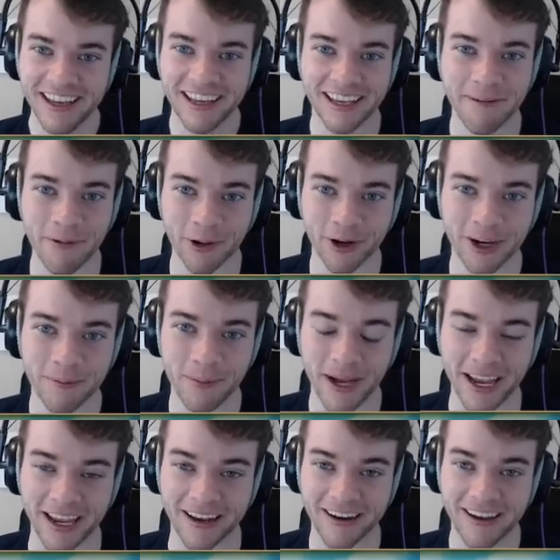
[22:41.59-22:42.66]
Gible or
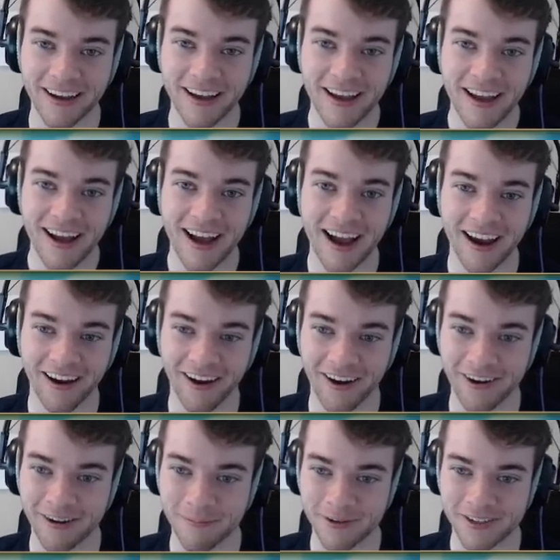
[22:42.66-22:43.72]
Gabite. I
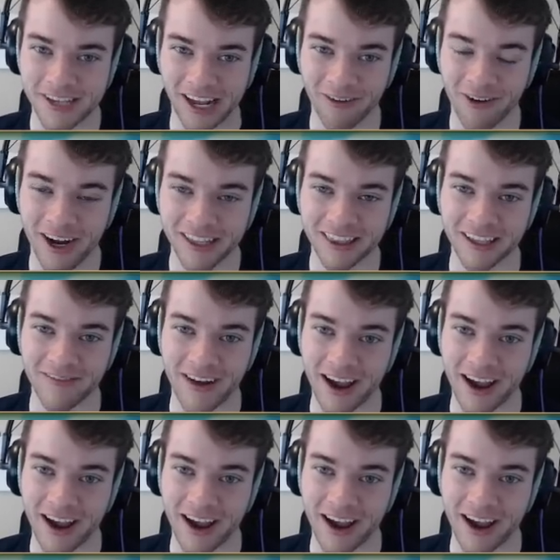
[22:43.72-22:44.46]
100% want them.